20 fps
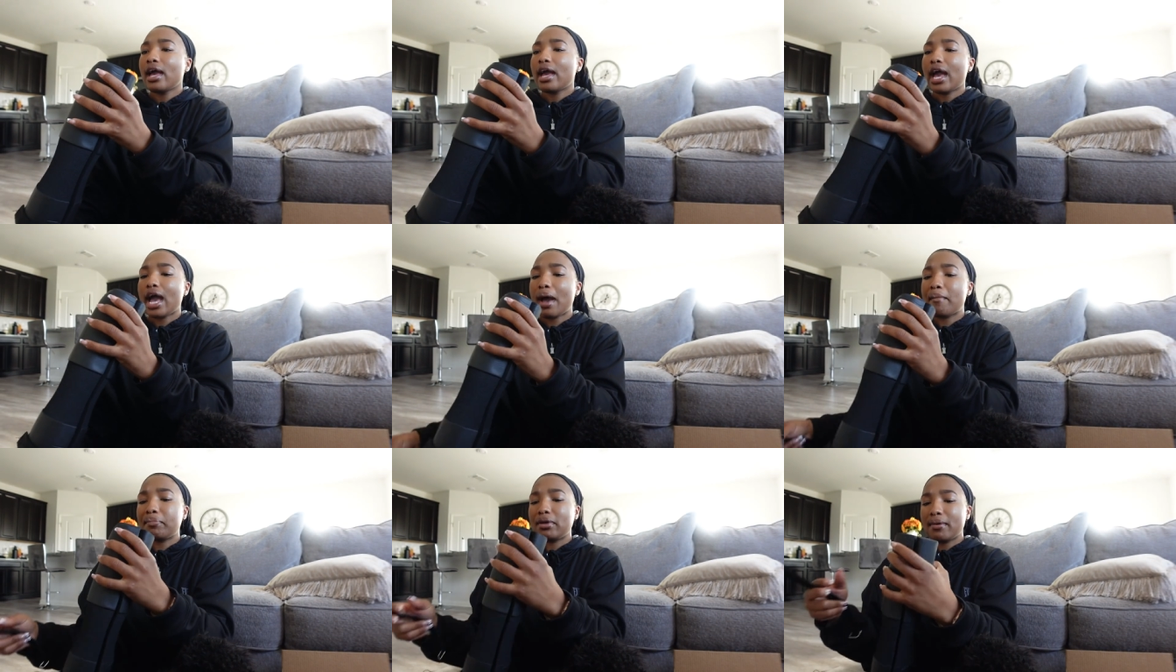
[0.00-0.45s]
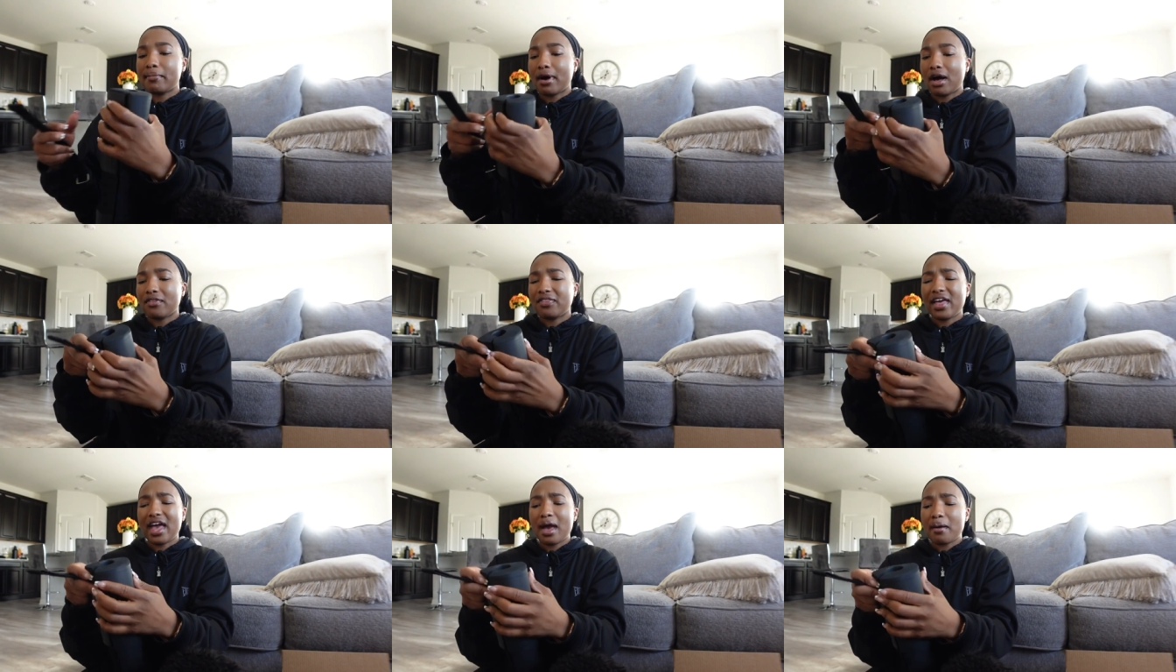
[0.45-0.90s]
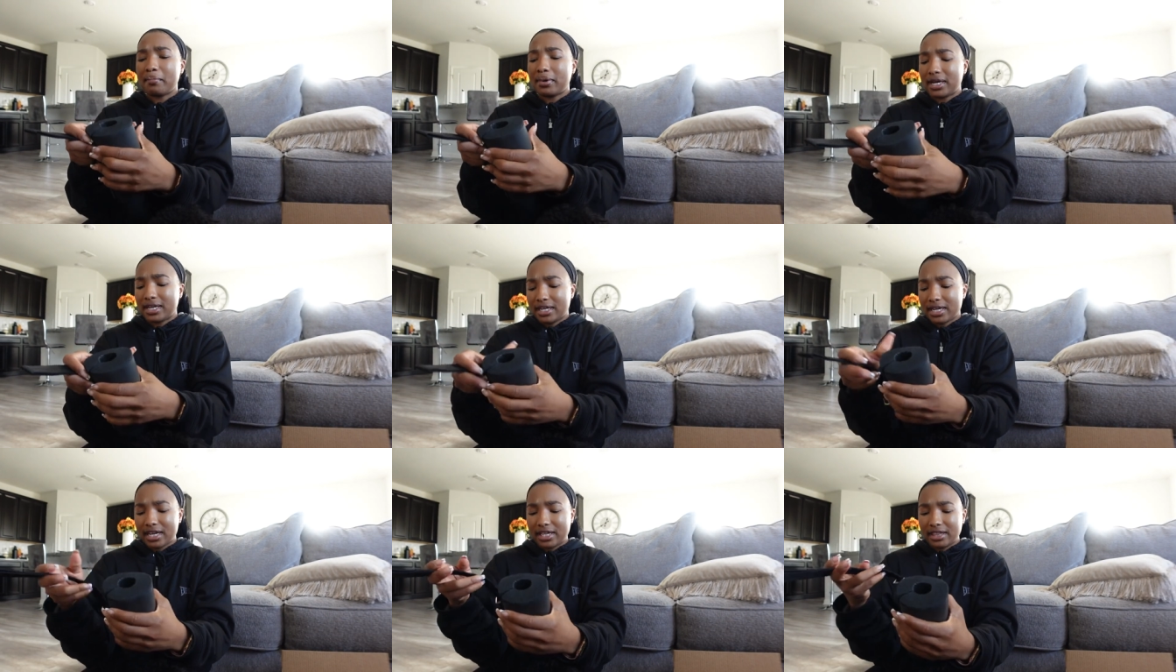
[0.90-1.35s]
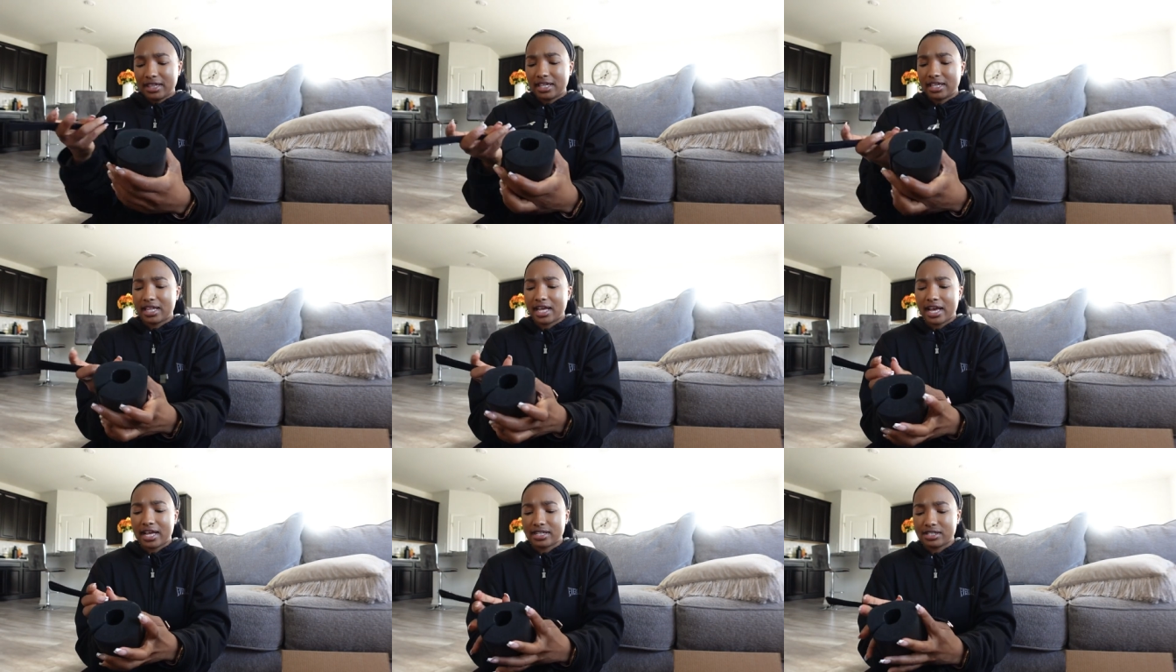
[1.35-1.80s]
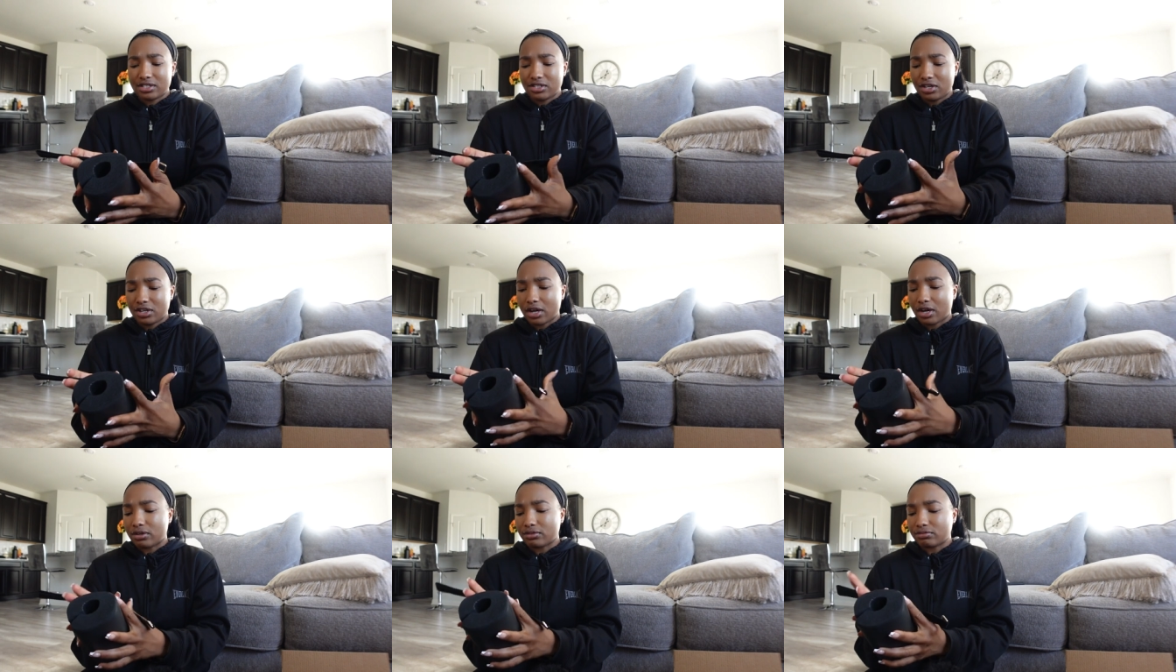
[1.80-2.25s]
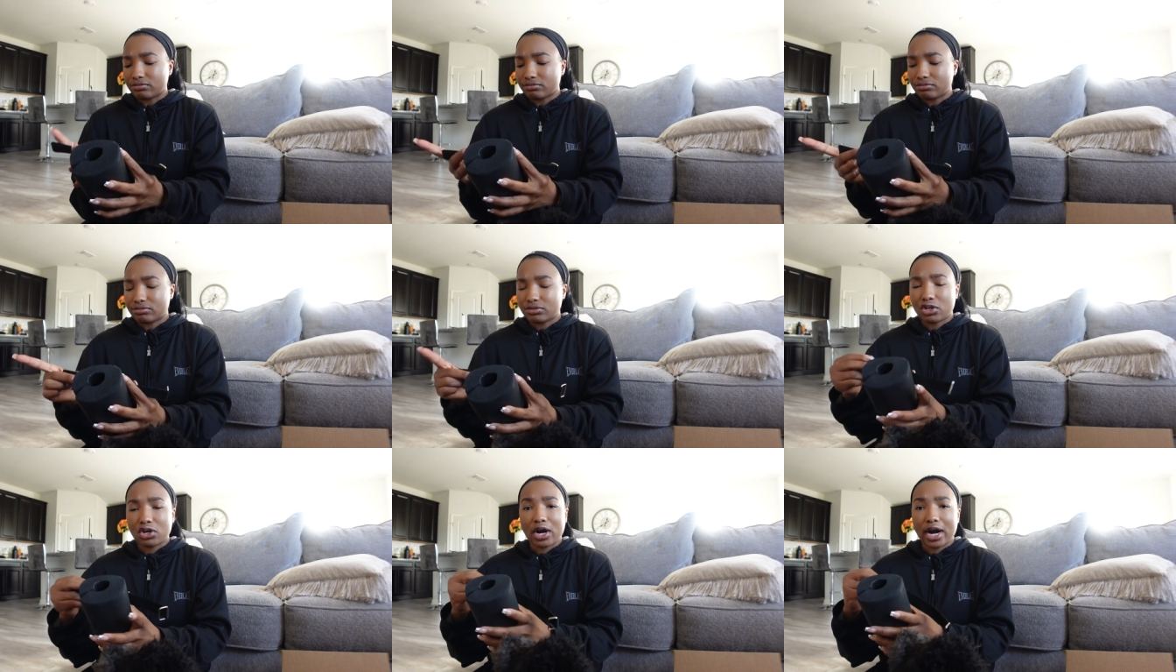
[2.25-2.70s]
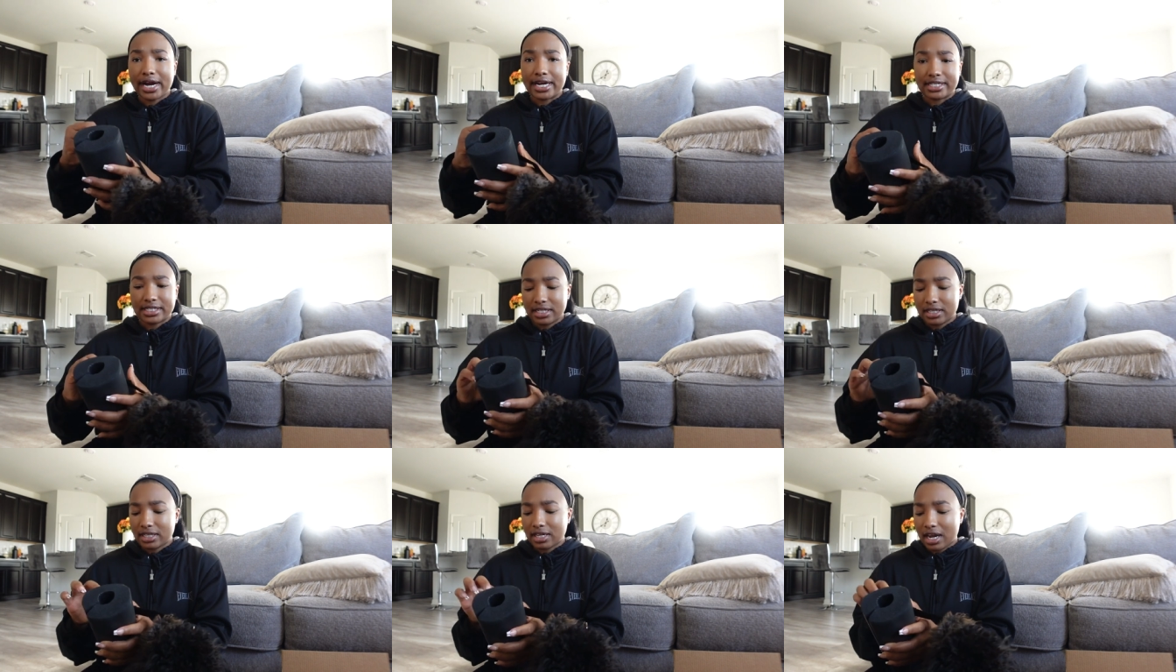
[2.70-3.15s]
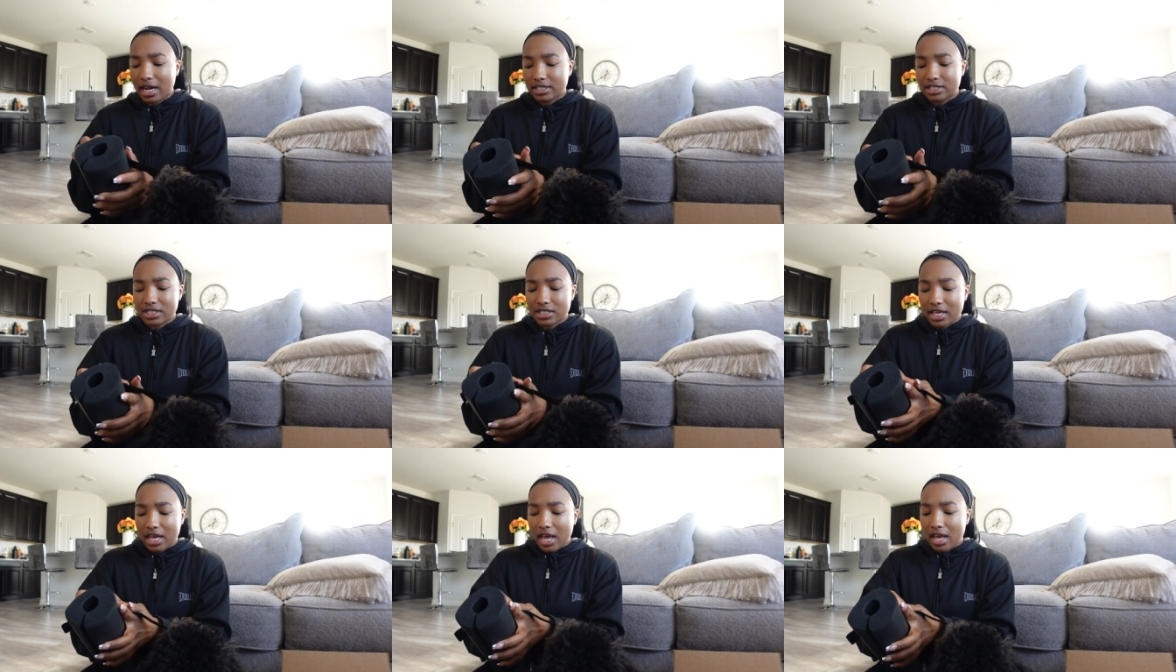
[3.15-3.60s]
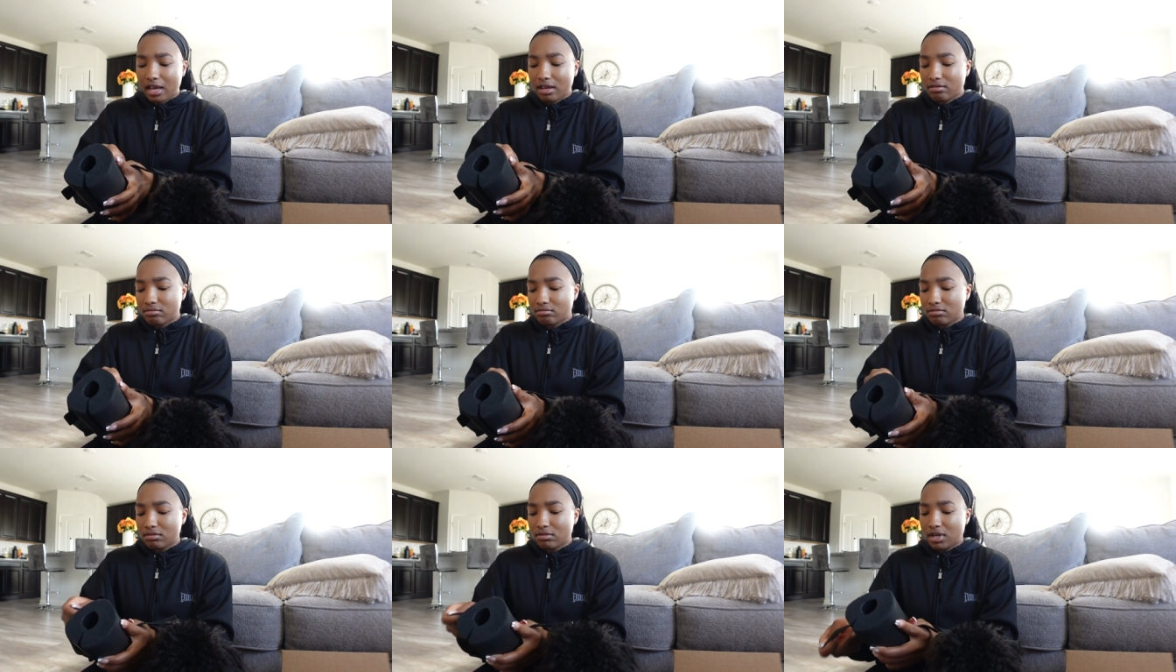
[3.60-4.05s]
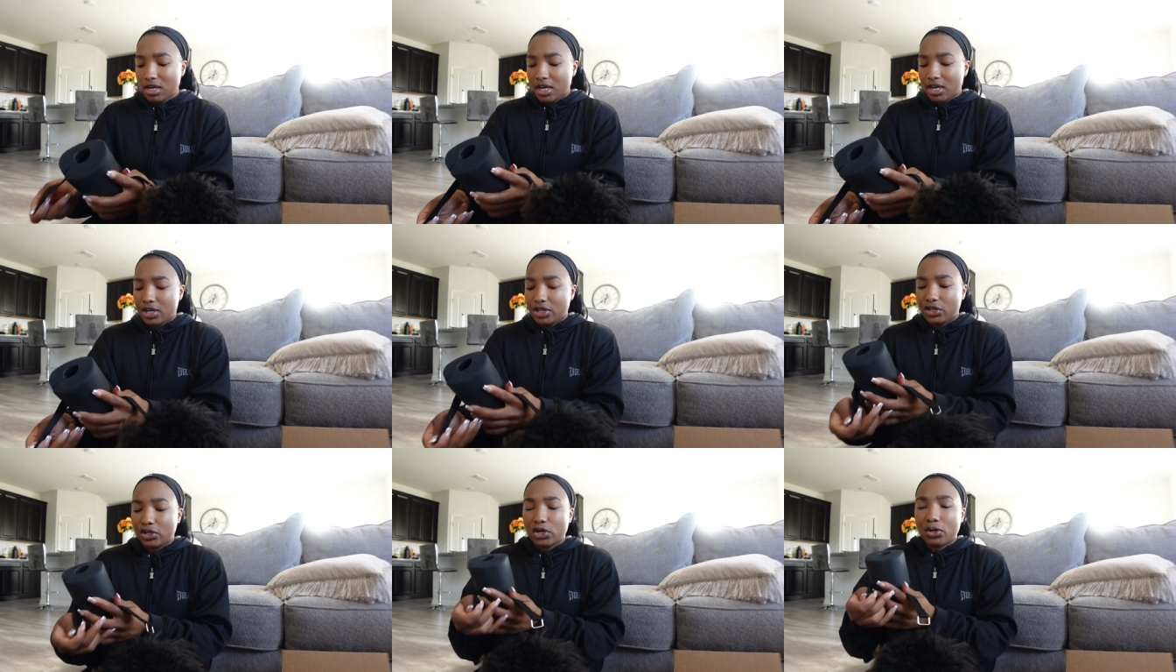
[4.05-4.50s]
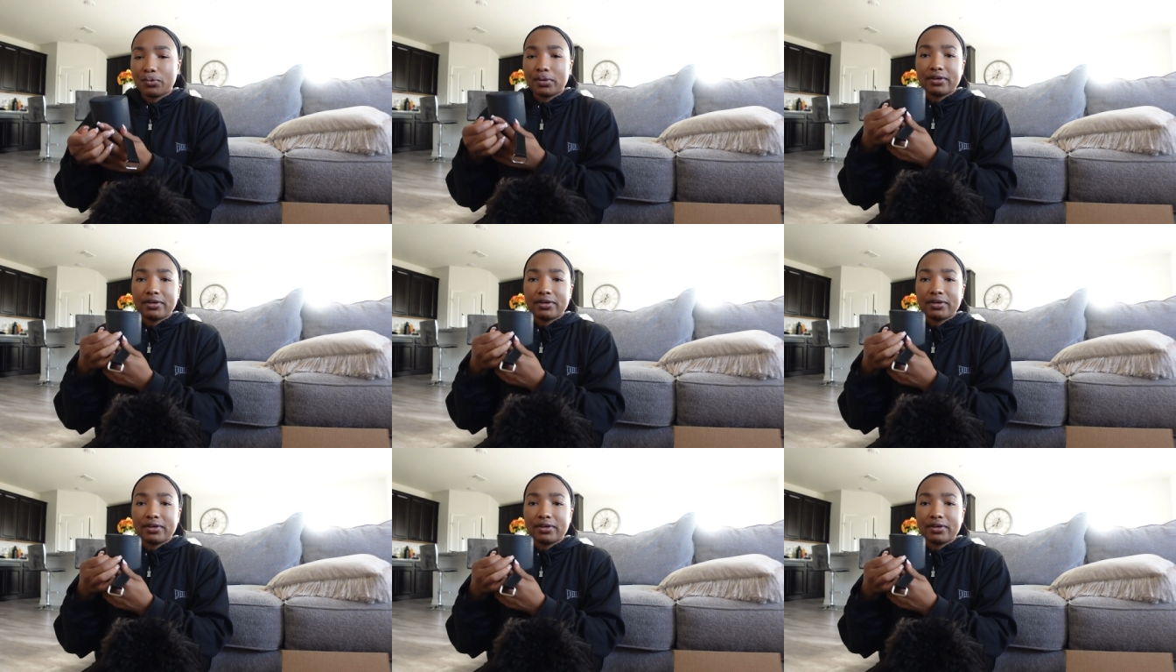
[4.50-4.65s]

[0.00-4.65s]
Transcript: happy about that, but nothing that's, you know, crazy that I just can't deal